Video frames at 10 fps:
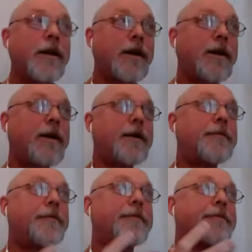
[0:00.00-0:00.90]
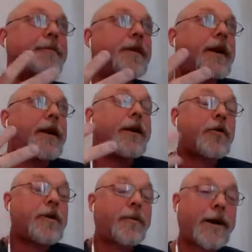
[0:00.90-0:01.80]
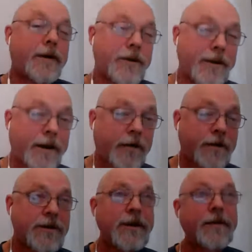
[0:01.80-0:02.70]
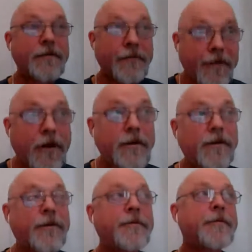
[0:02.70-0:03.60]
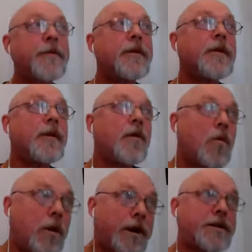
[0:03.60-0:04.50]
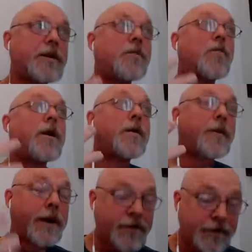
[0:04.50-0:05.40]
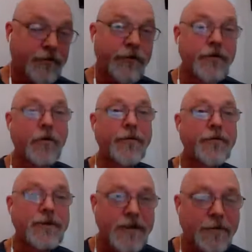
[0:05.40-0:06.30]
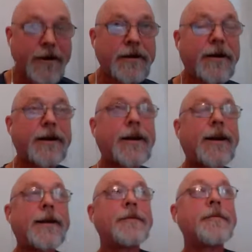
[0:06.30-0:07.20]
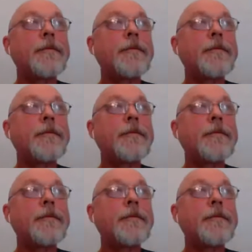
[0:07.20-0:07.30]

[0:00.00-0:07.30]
Like I couldn't imagine now as a father watching one of my children go through something like that.